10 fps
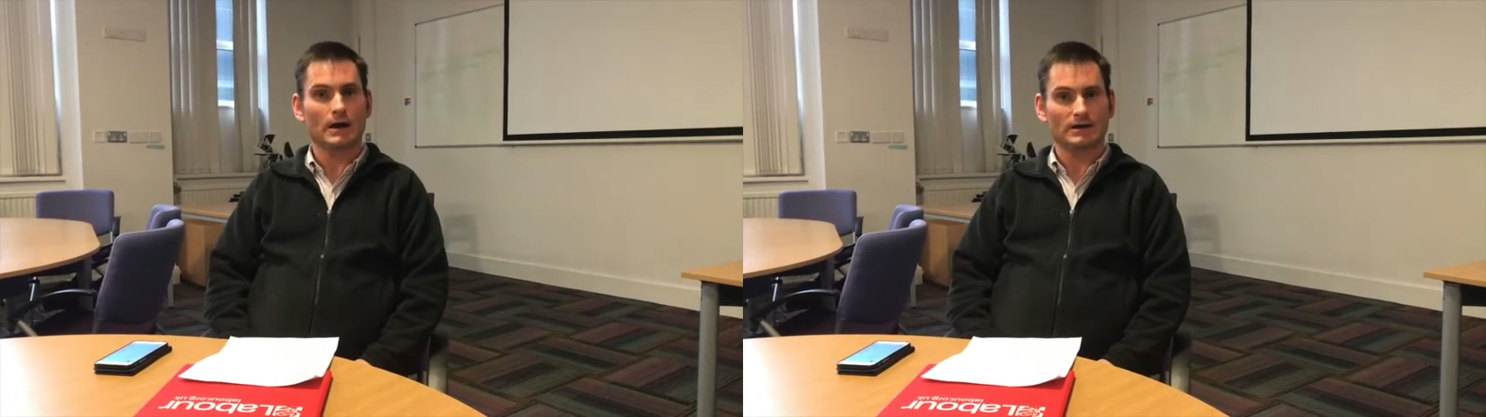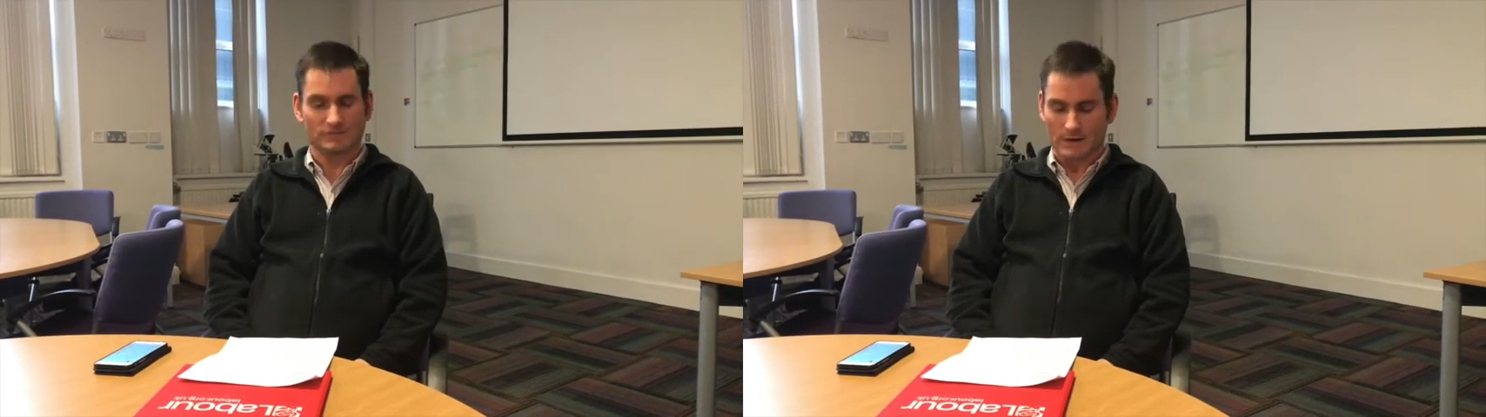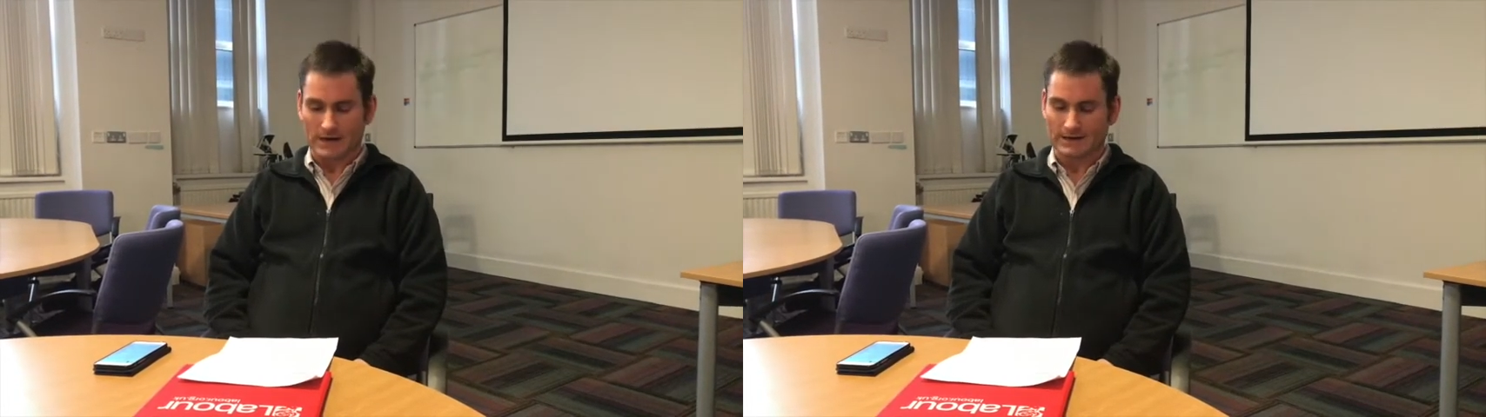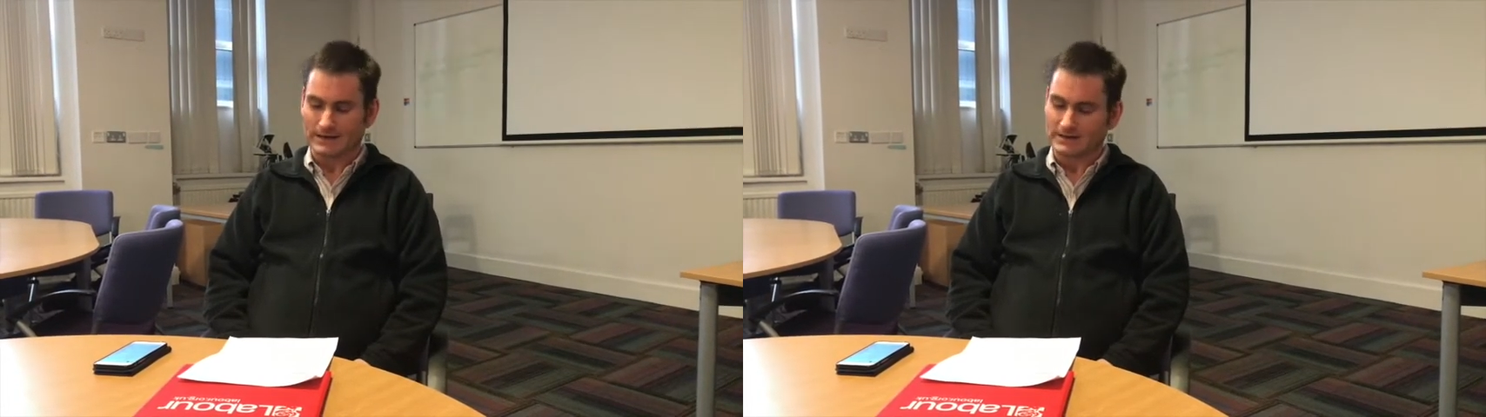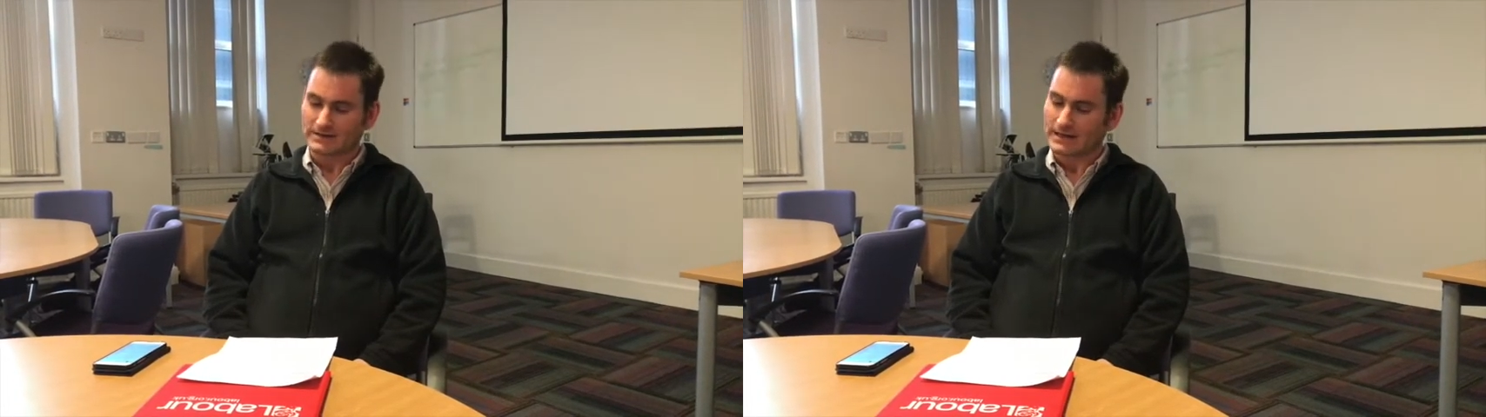as mine
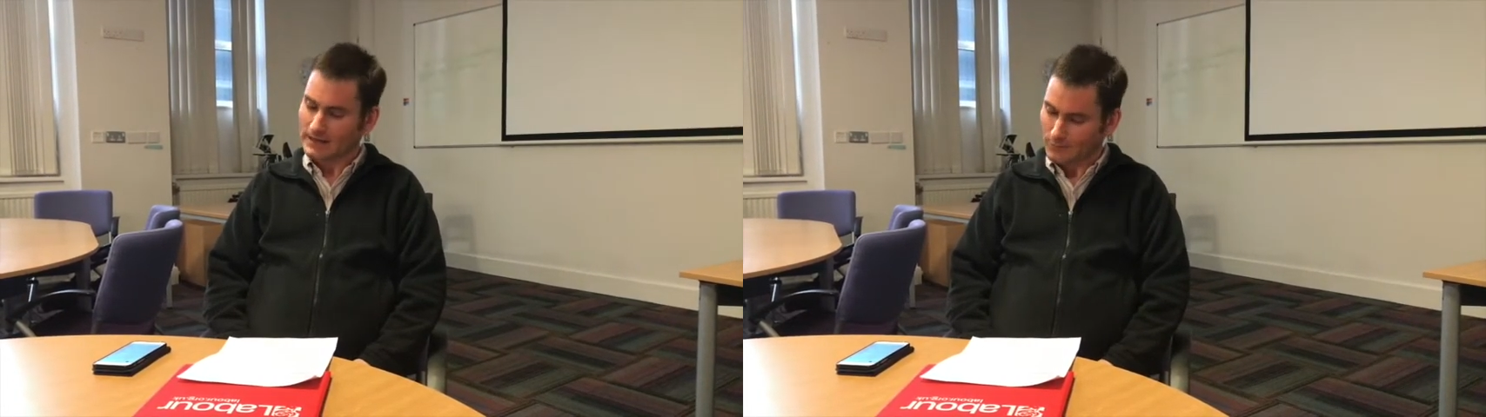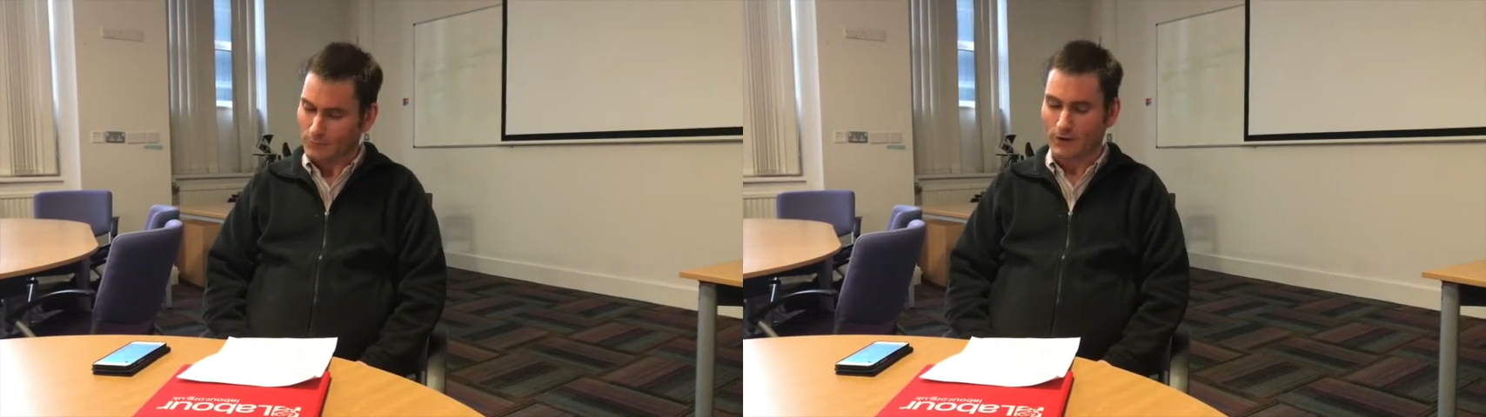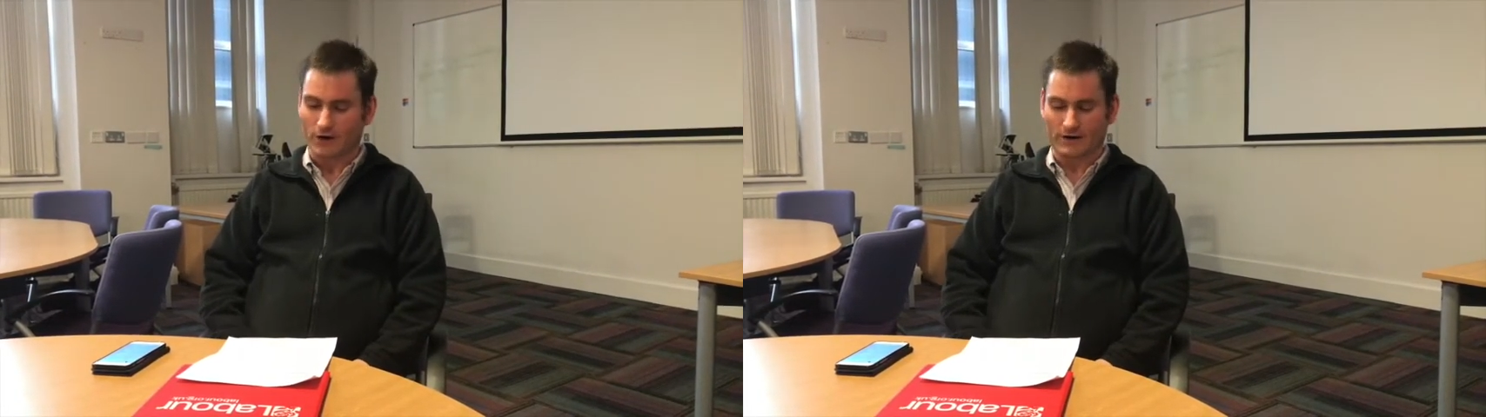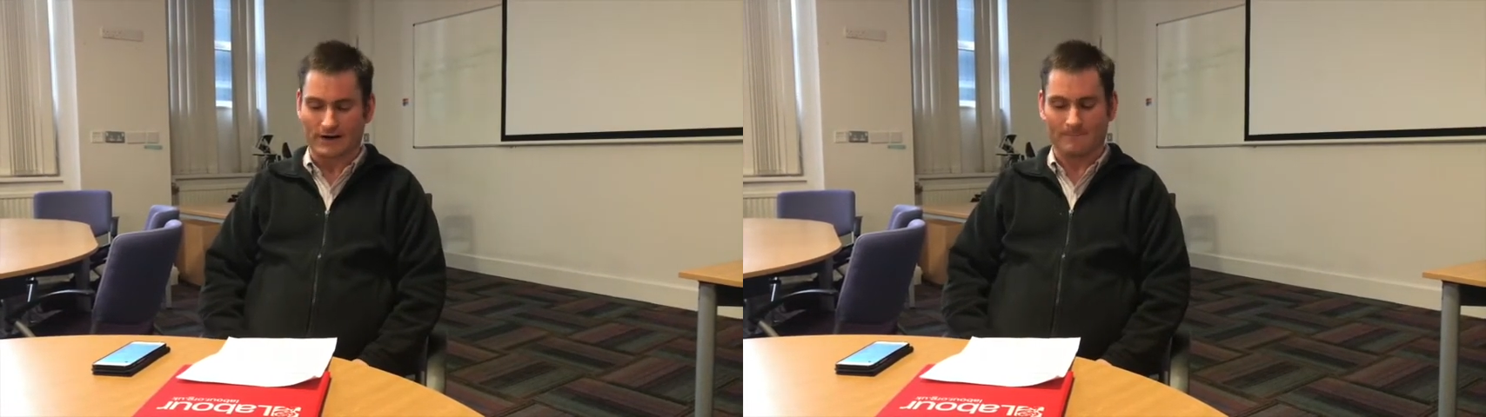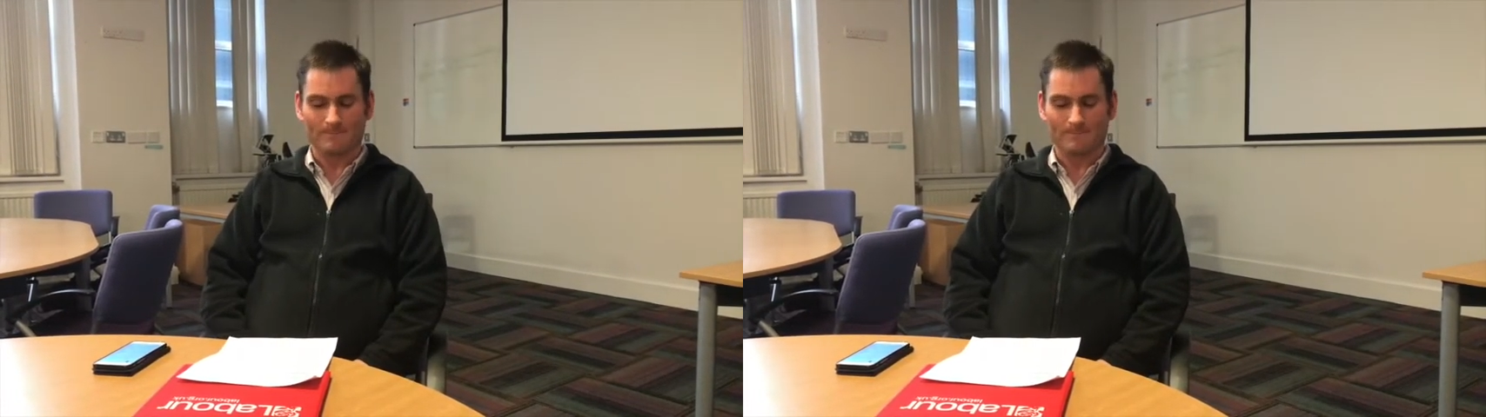is the Labour Party.